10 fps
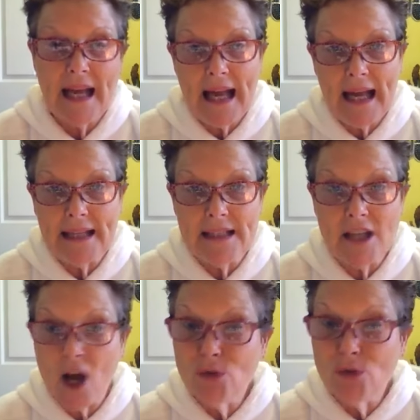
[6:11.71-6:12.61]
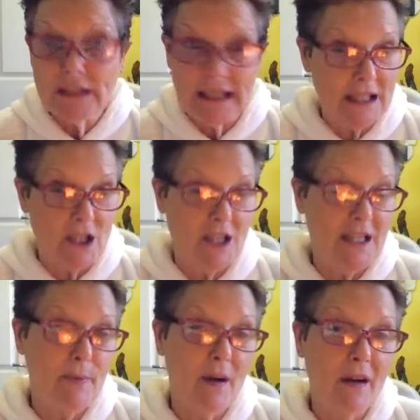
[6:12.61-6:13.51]
and own it actually as
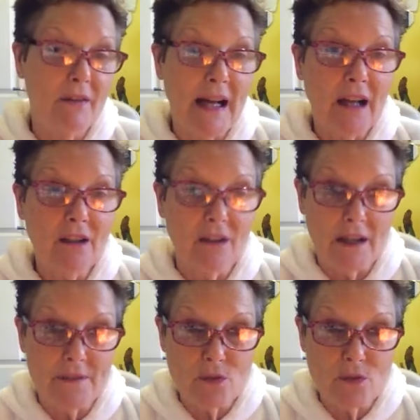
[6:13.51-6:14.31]
part of our lives,